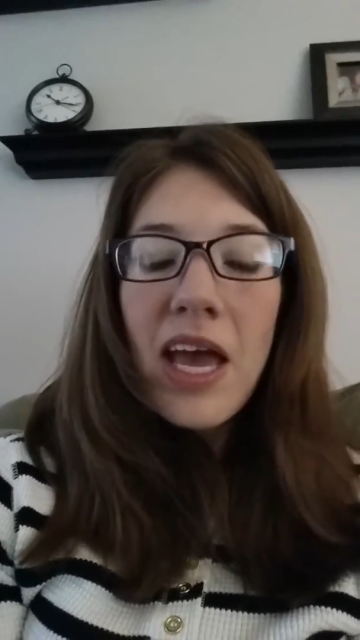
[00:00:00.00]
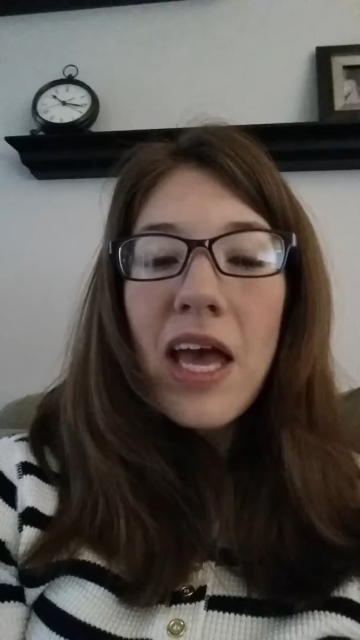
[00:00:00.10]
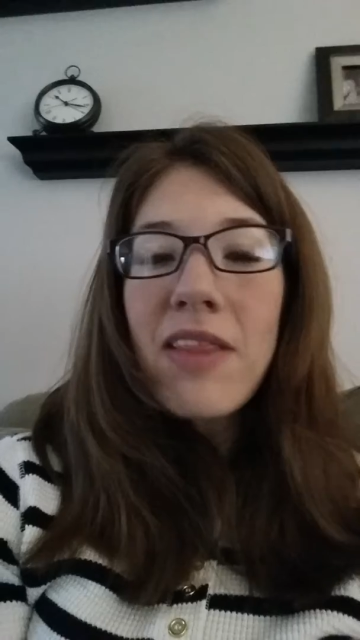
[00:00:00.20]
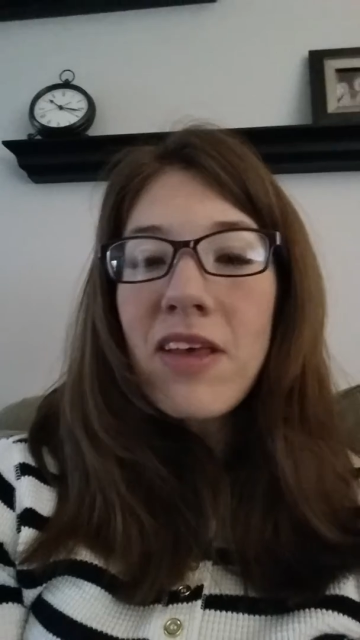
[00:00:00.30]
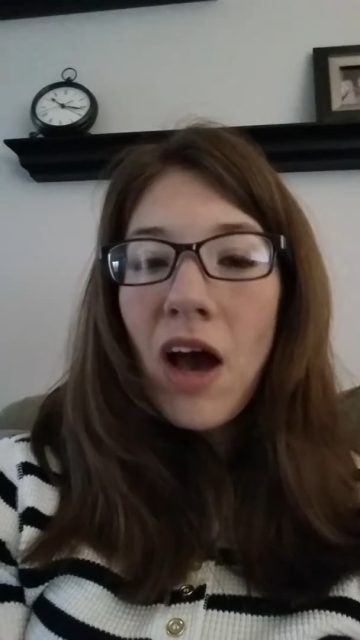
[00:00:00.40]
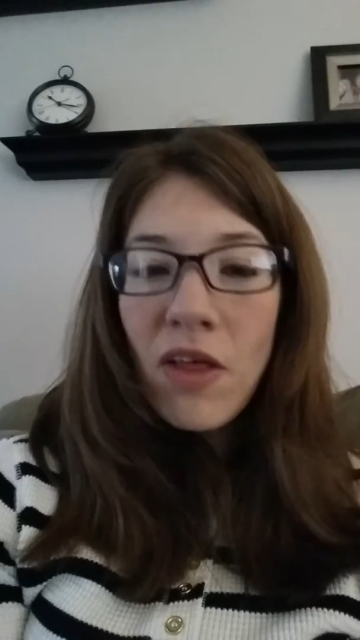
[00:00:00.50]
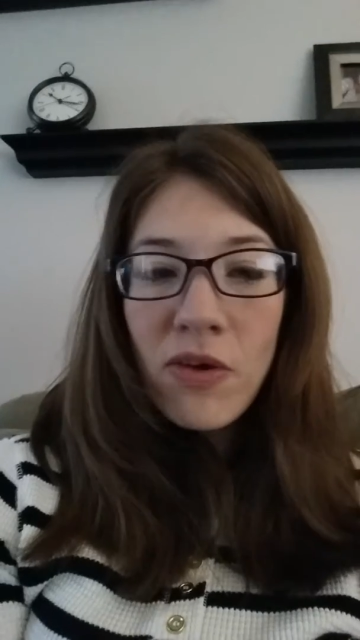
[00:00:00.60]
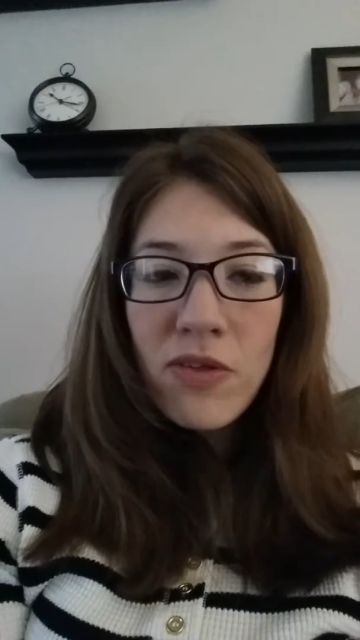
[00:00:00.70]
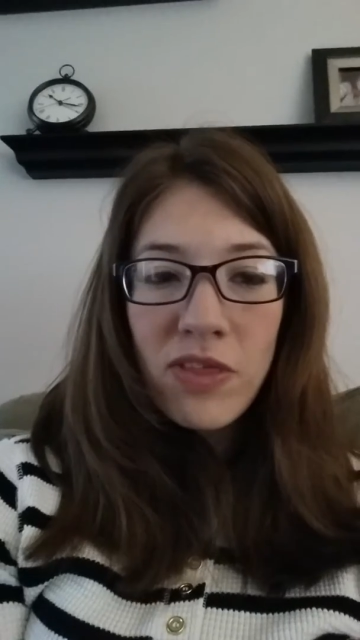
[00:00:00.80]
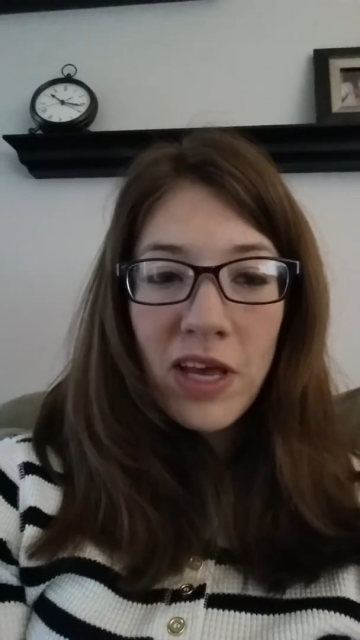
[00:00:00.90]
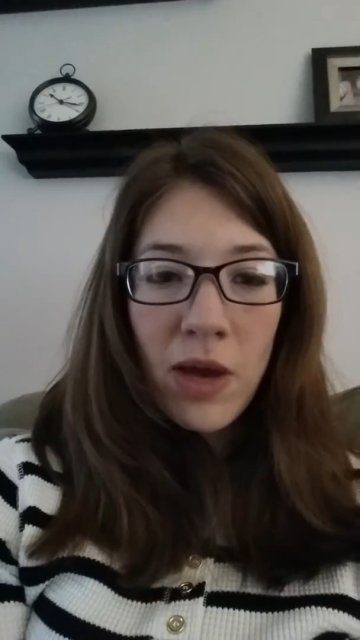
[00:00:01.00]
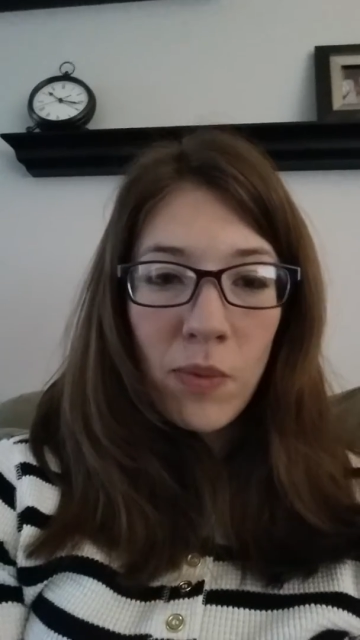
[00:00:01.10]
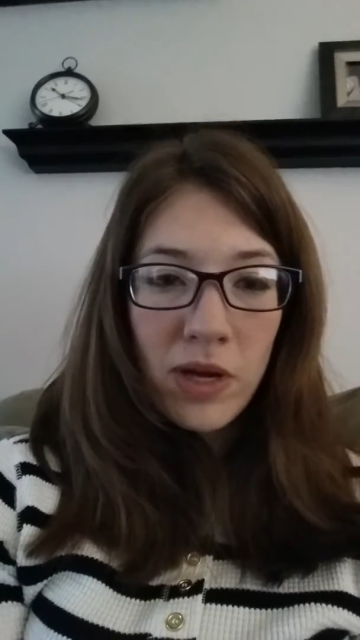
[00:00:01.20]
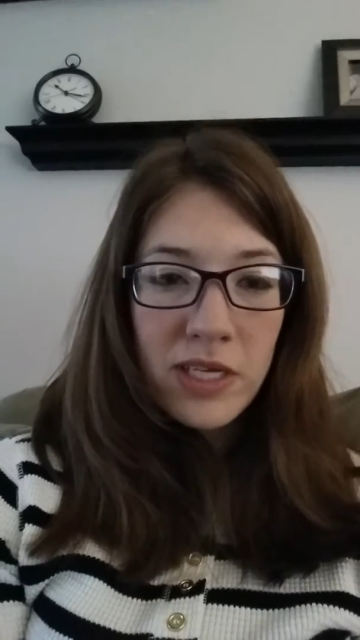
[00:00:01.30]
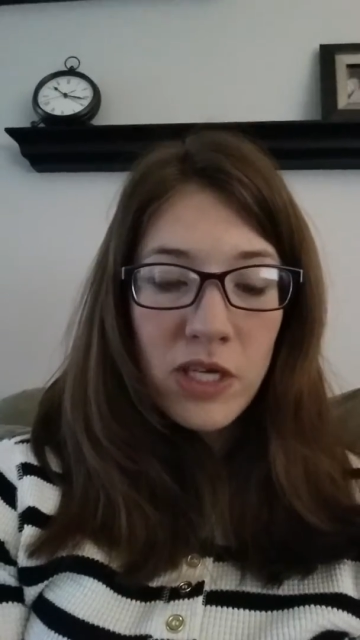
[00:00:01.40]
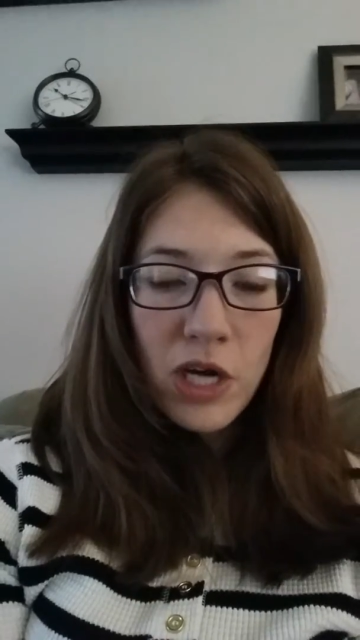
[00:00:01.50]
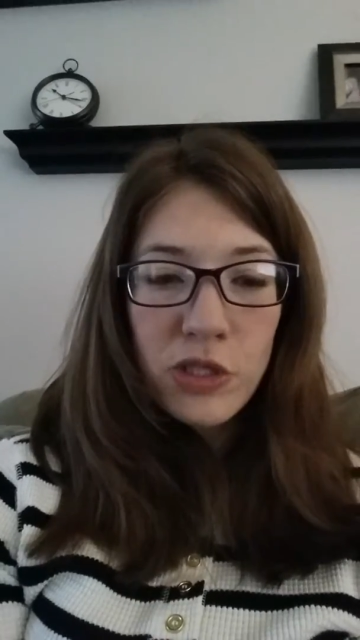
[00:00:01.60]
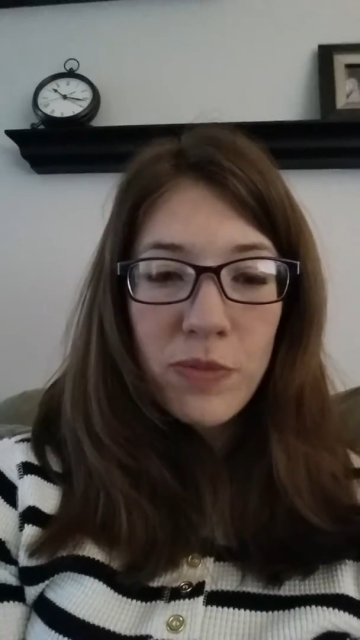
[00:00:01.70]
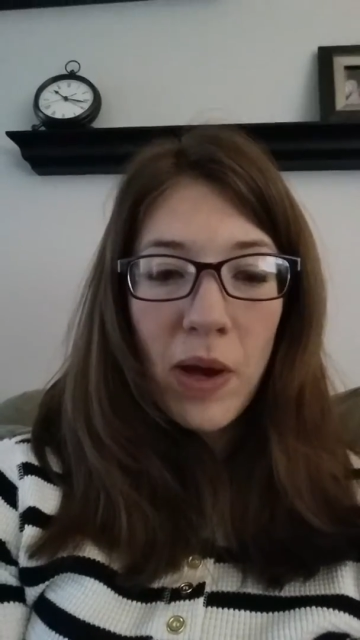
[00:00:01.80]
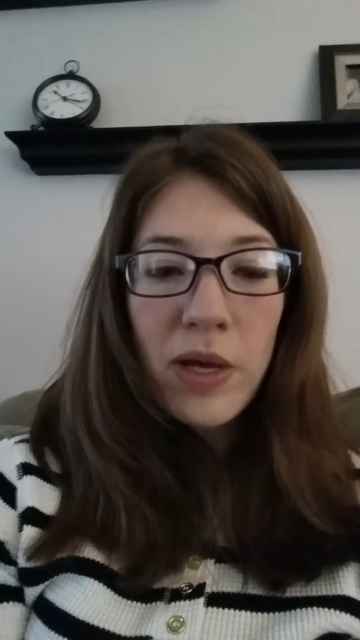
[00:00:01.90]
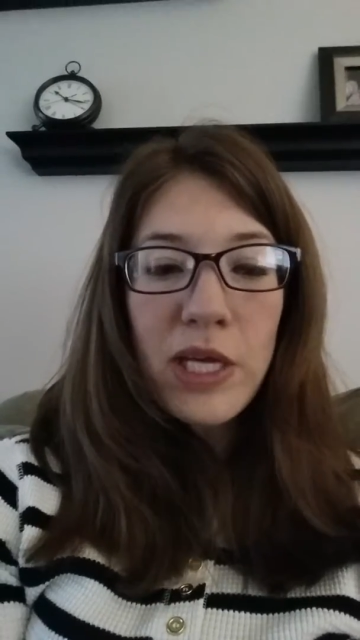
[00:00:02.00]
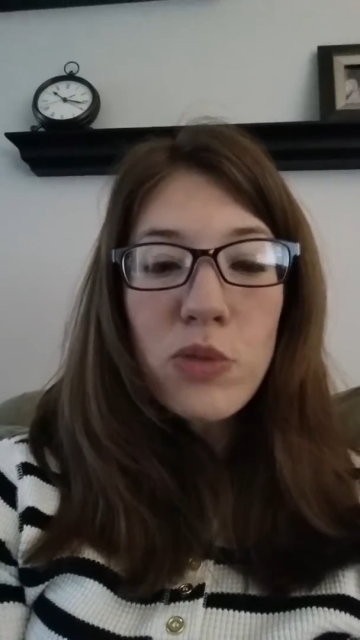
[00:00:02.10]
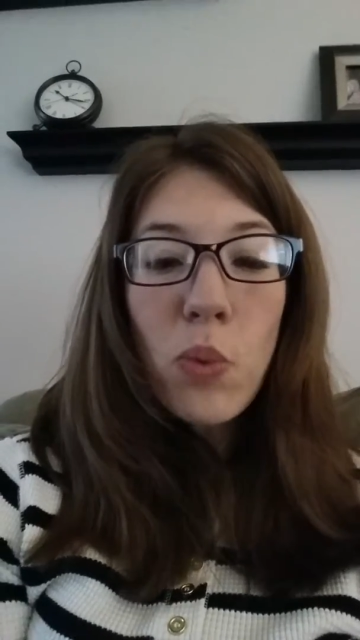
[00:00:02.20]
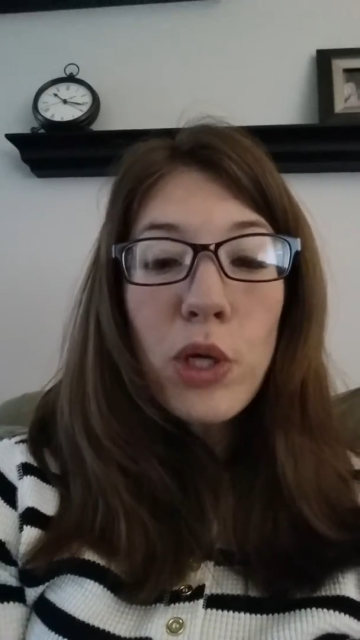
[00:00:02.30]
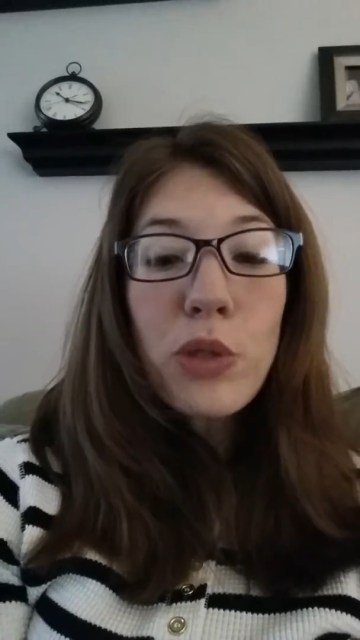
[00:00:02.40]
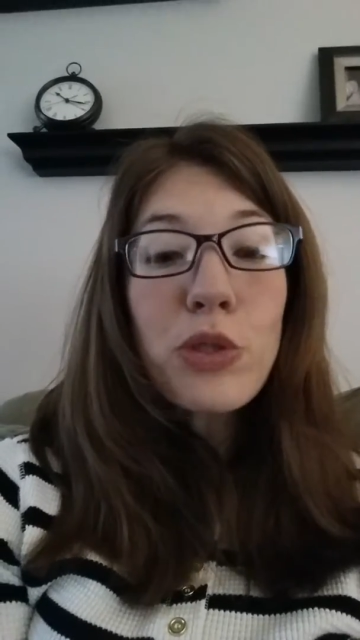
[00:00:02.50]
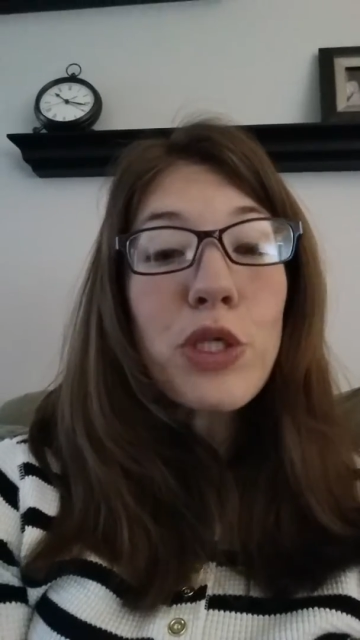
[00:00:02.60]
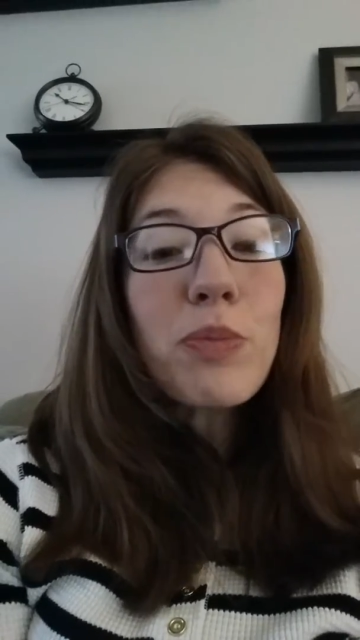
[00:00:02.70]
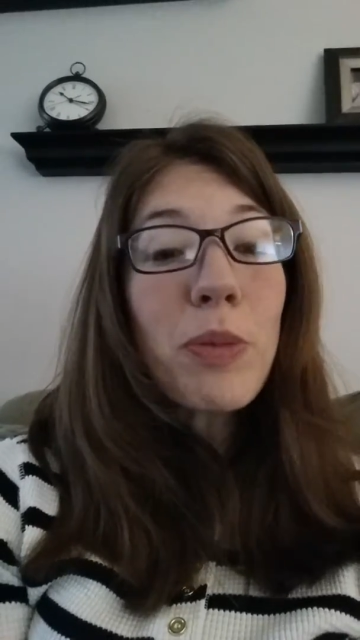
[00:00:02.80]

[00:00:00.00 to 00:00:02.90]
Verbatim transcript: And the other thing I want to talk to you about is what you should